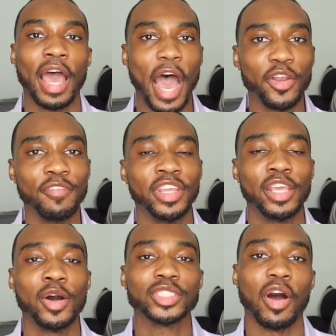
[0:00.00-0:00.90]
I do
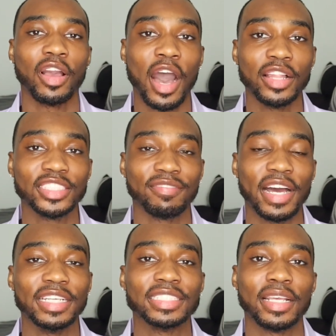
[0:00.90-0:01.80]
videos on college
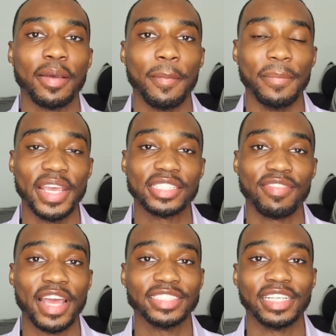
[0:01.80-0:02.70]
advice, men's
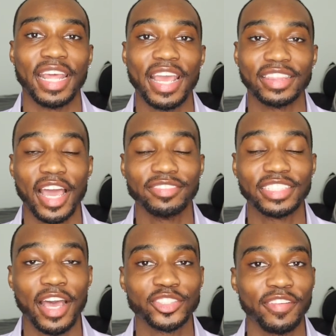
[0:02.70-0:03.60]
fashion, and
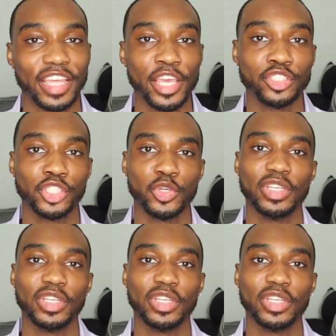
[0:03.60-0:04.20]
lifestyle, so that interests you.